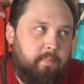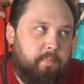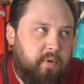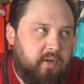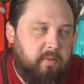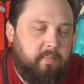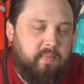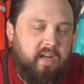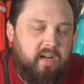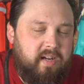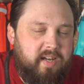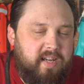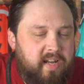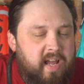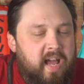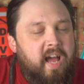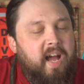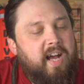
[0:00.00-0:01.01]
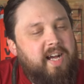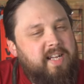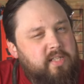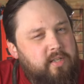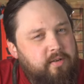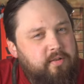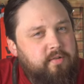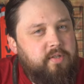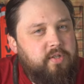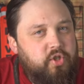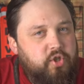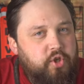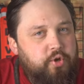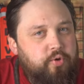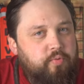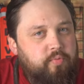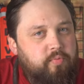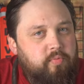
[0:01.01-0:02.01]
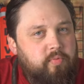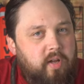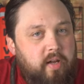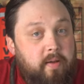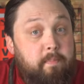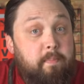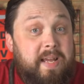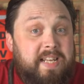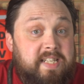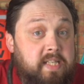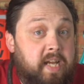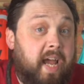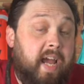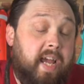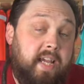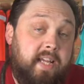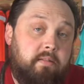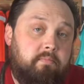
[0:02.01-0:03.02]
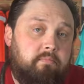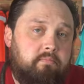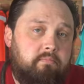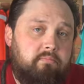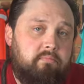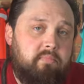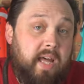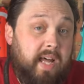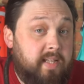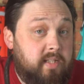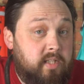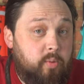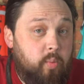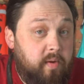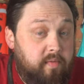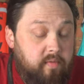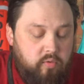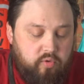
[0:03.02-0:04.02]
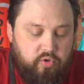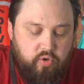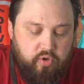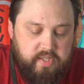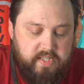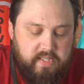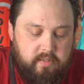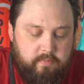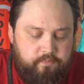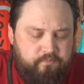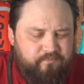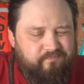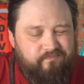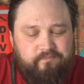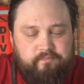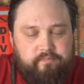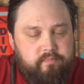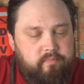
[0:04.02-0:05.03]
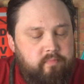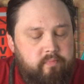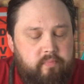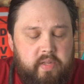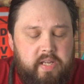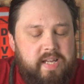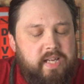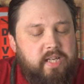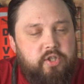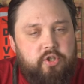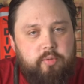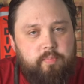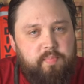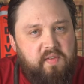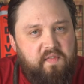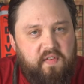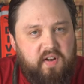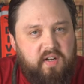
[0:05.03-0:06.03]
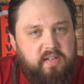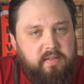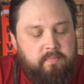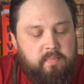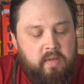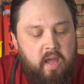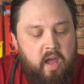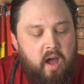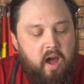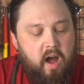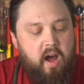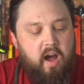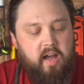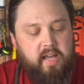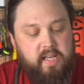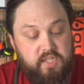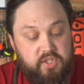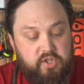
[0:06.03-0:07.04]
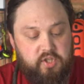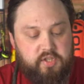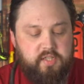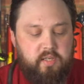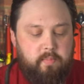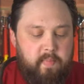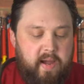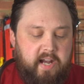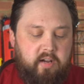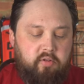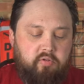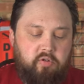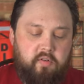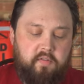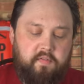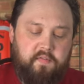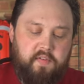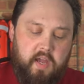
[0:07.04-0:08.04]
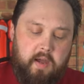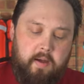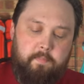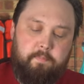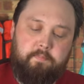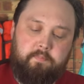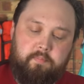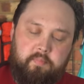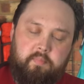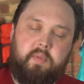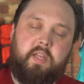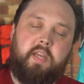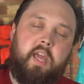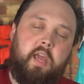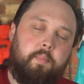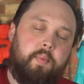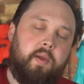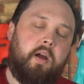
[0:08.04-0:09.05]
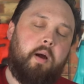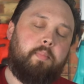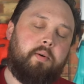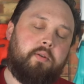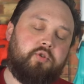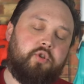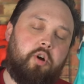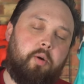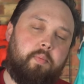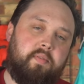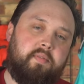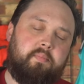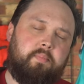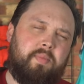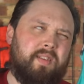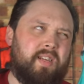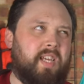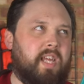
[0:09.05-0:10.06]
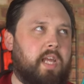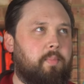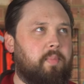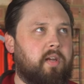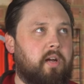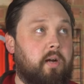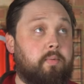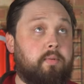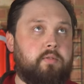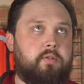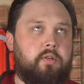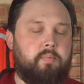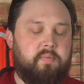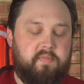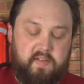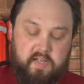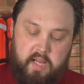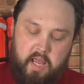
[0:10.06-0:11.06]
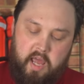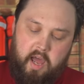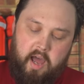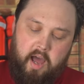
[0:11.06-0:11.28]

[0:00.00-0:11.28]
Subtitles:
bottom line, as long as you like maintain that swivel joint, it should be fine. It's just a matter of, yeah, keeping on top of it,